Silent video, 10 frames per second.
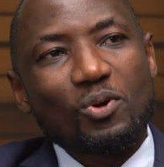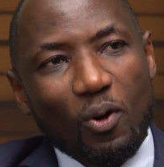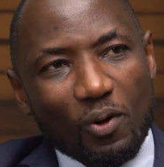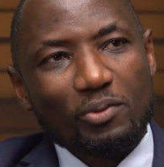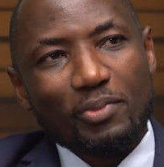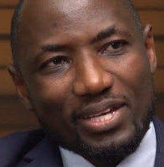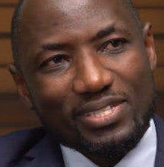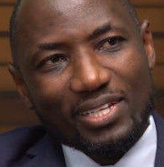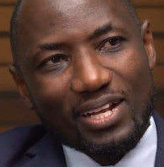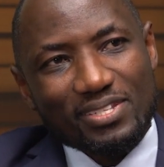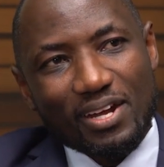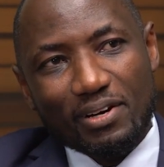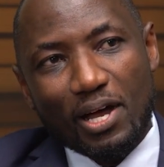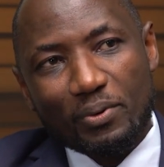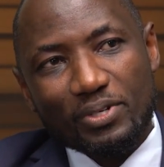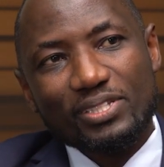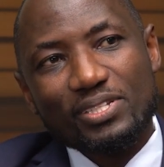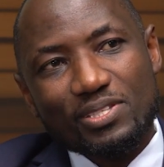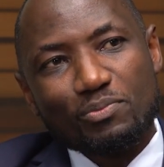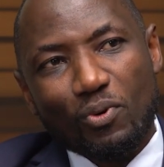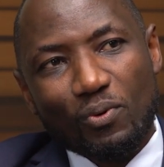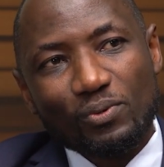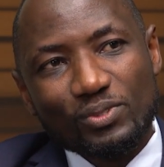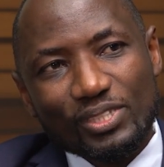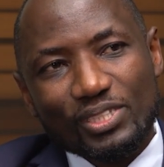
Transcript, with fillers: to hone my skills around this more.